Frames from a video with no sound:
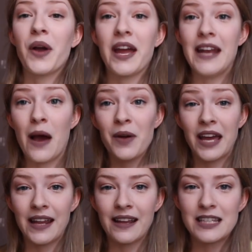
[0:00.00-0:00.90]
Okay, now we're
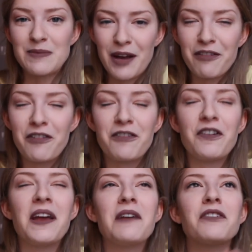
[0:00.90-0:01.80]
getting into my
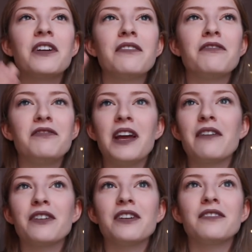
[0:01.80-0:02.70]
favorite
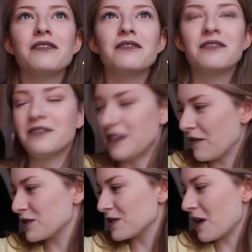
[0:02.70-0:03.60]

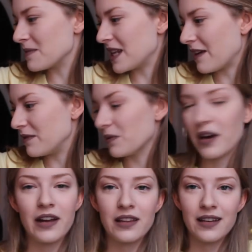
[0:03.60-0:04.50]
scrubs that I've been
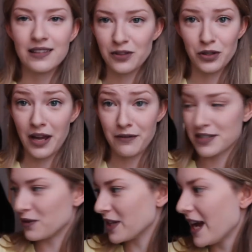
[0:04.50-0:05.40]
wearing like literally every
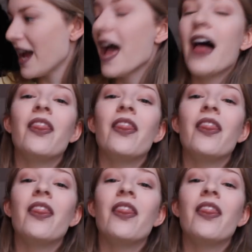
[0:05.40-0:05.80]
single day.